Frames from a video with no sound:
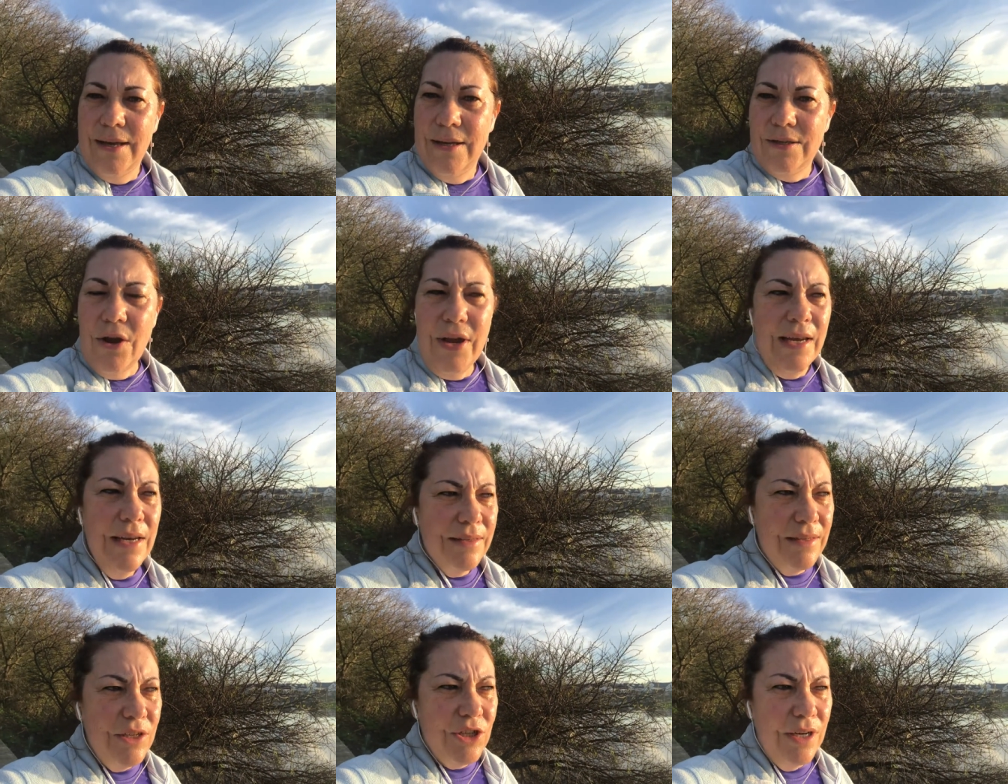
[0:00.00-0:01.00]
So
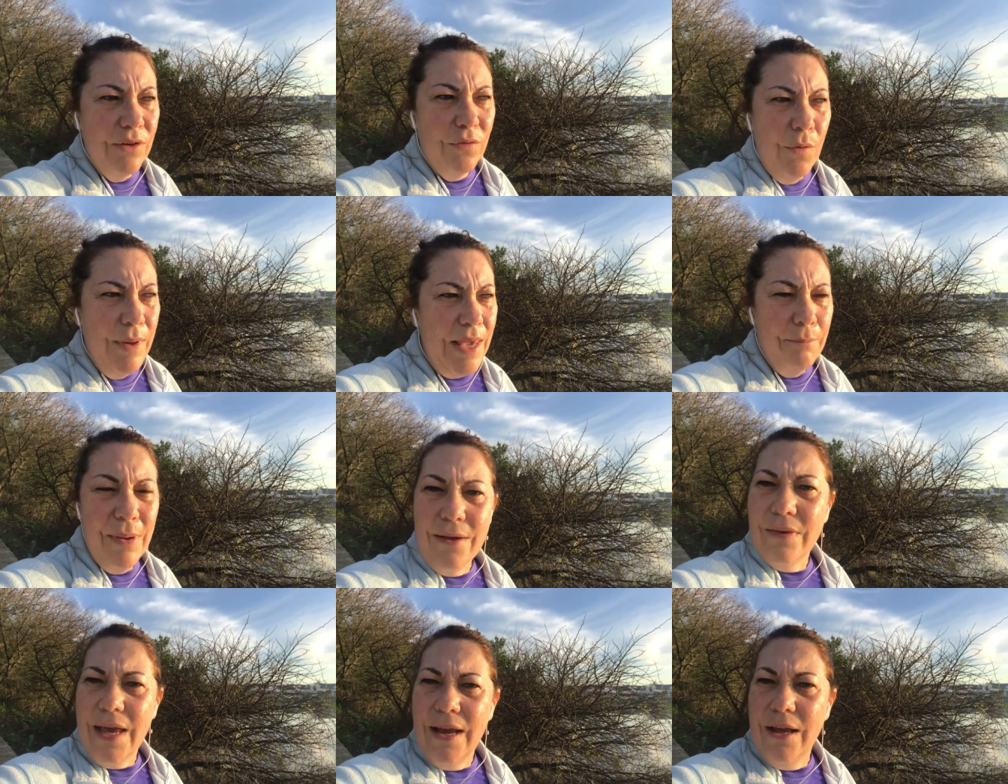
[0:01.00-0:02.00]
indecision is for me a big
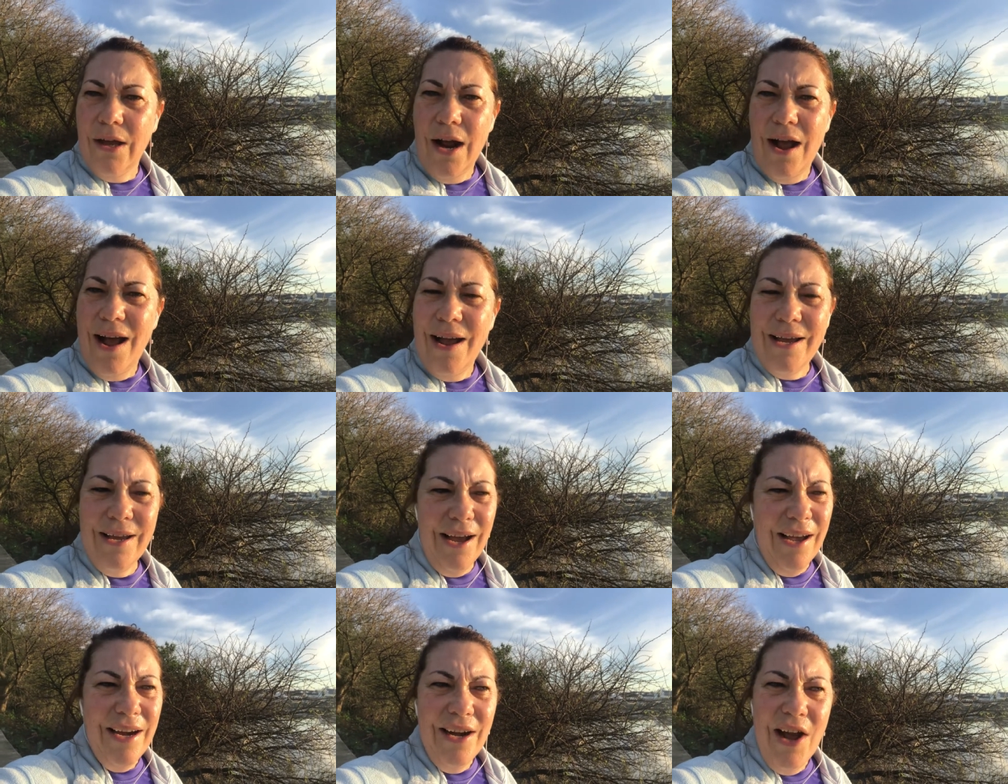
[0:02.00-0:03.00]
thing. You know, I,
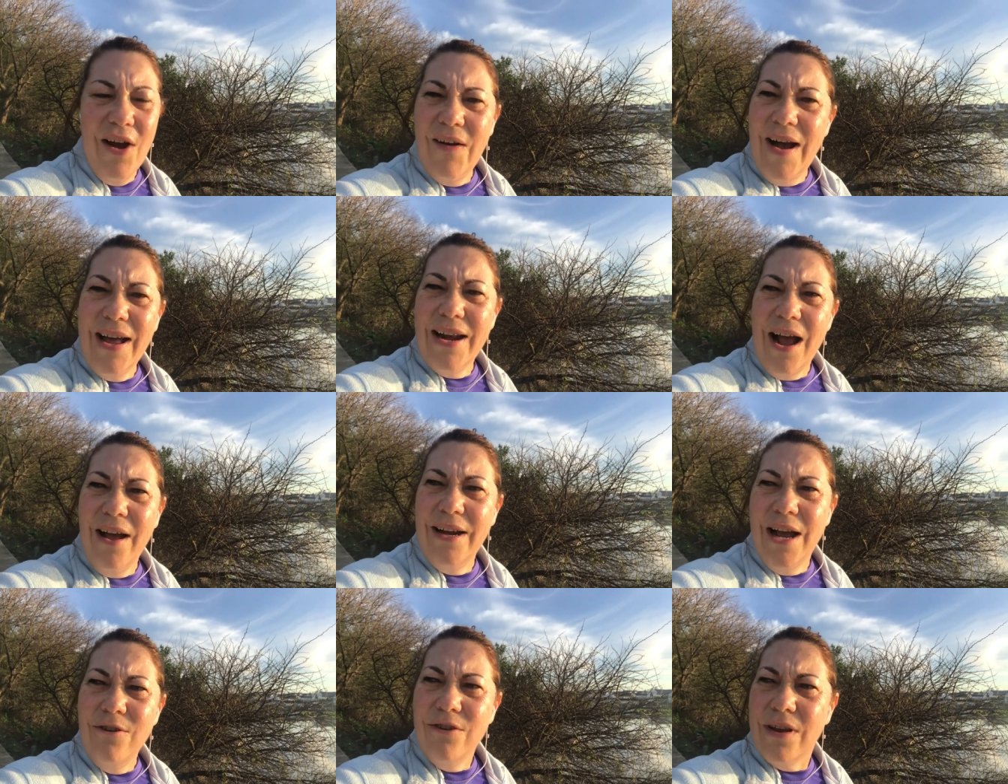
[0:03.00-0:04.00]
I don't know. I, I,
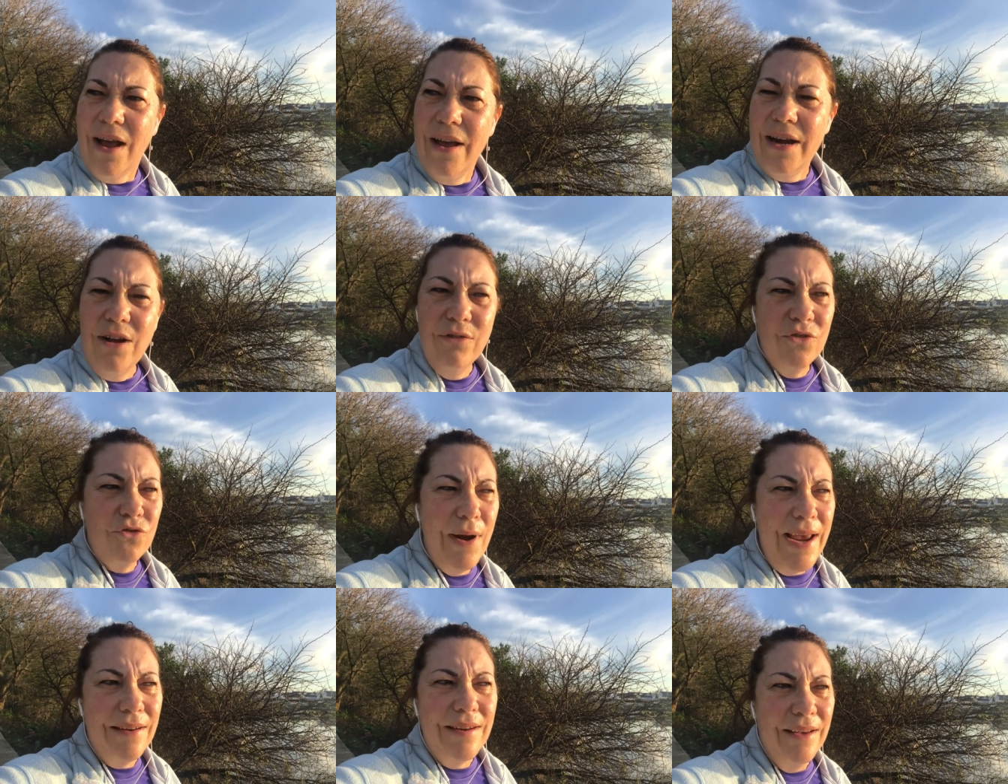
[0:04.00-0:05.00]
don't, I don't
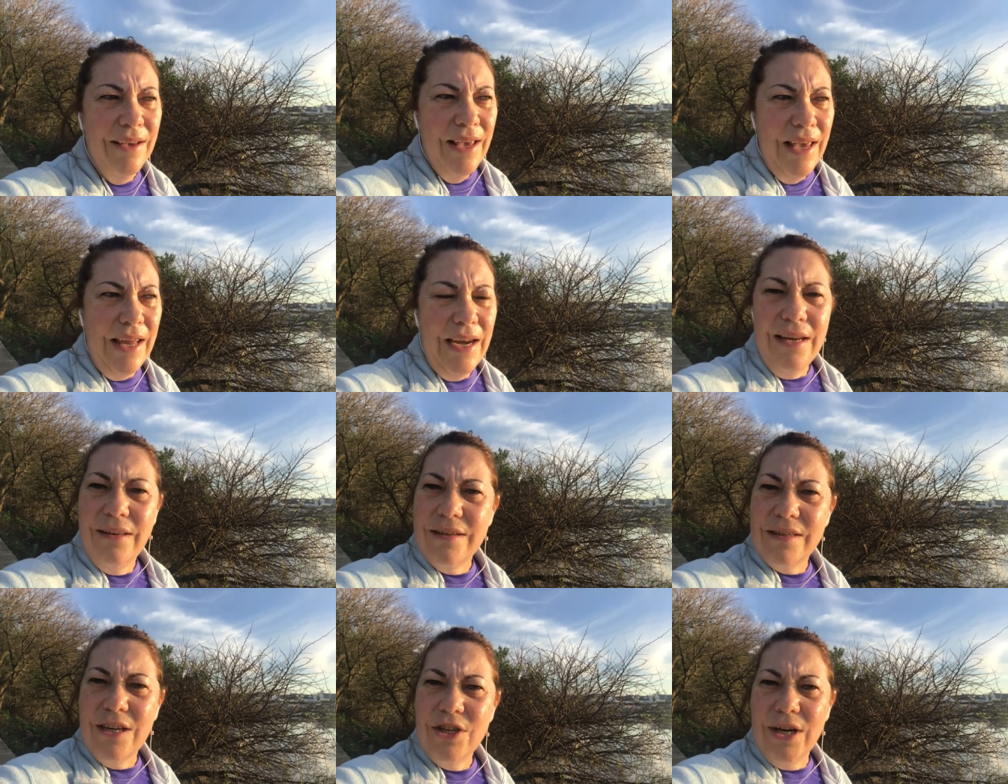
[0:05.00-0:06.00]
tread in
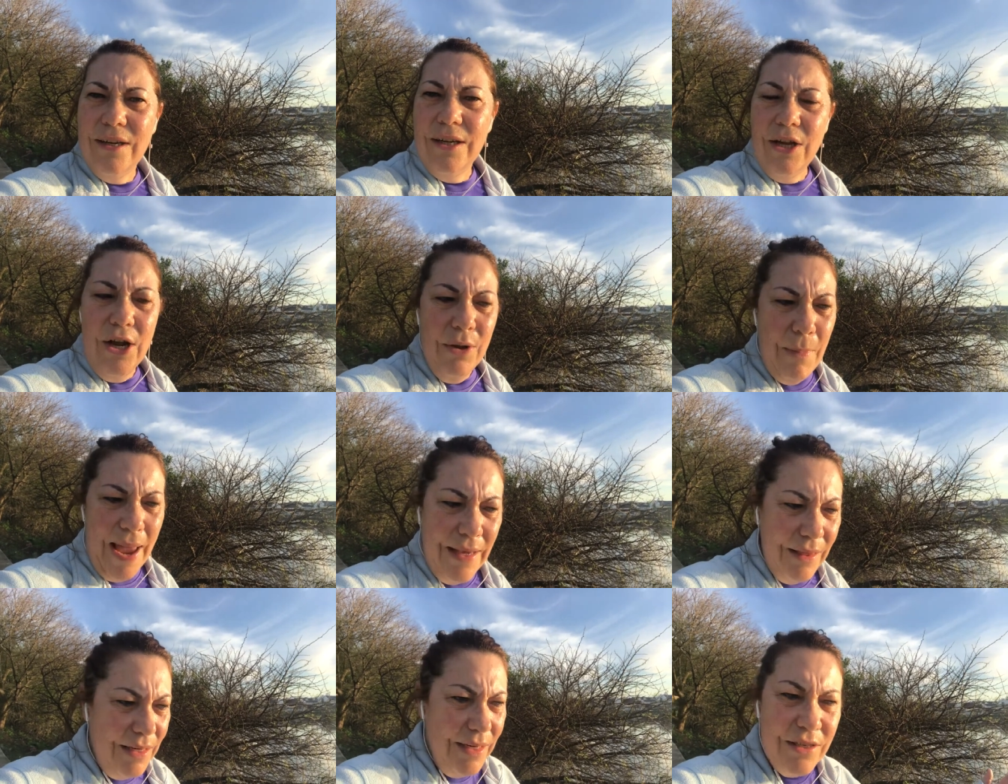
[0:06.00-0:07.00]
indecision. You know,
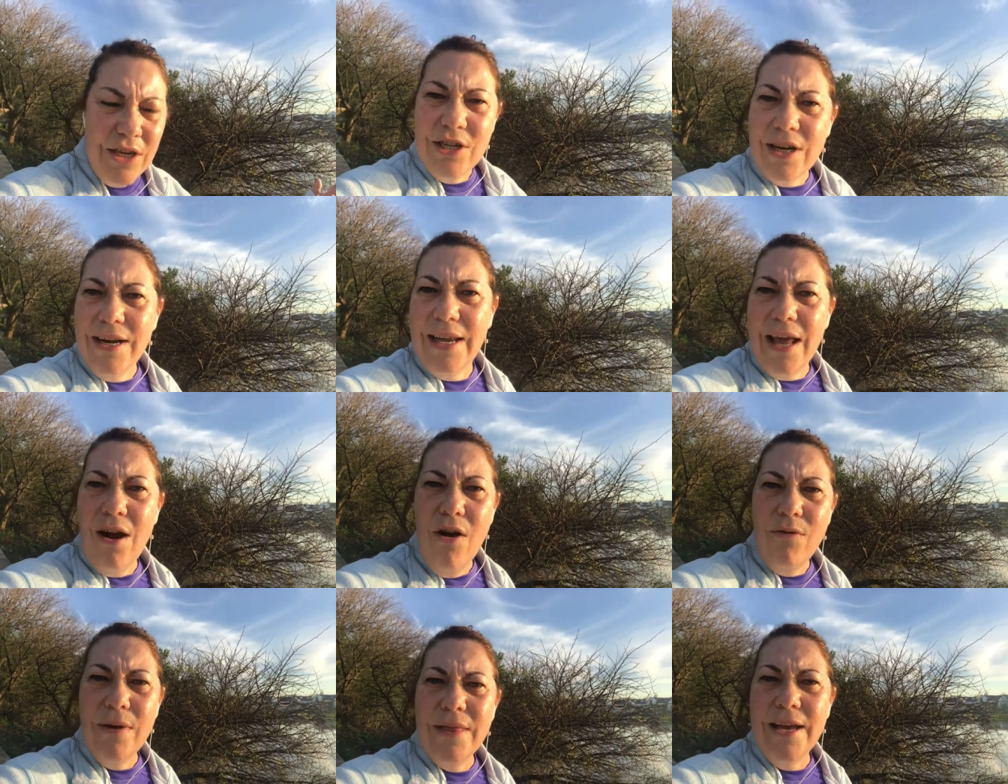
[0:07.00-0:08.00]
make the decision, get
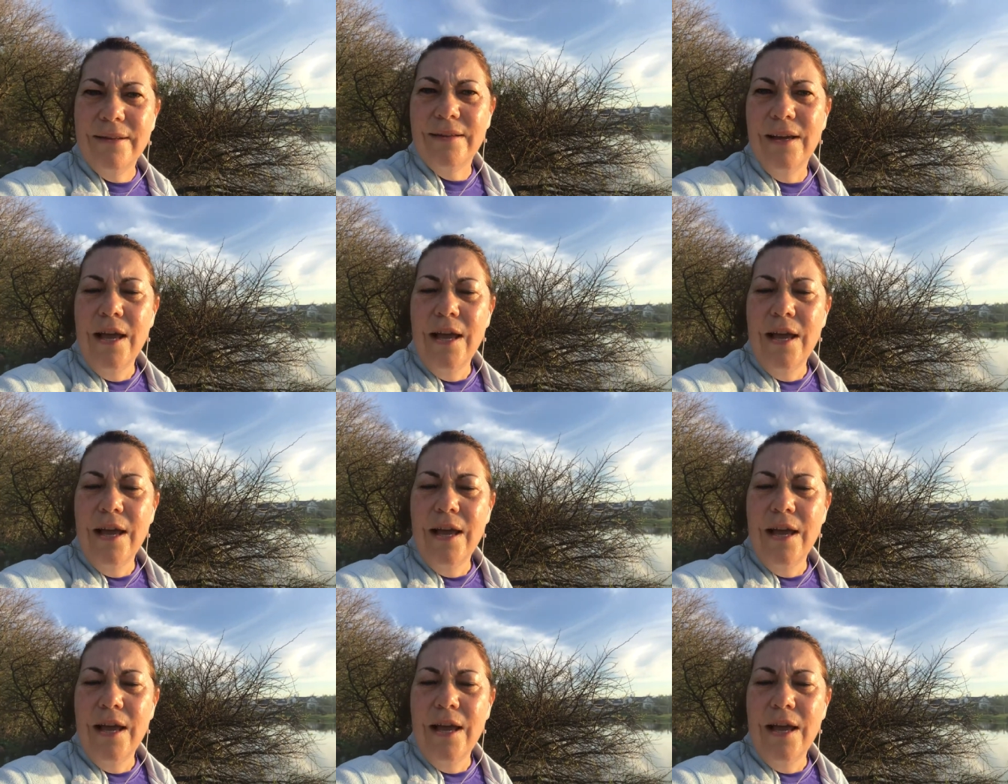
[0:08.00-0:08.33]
on with it.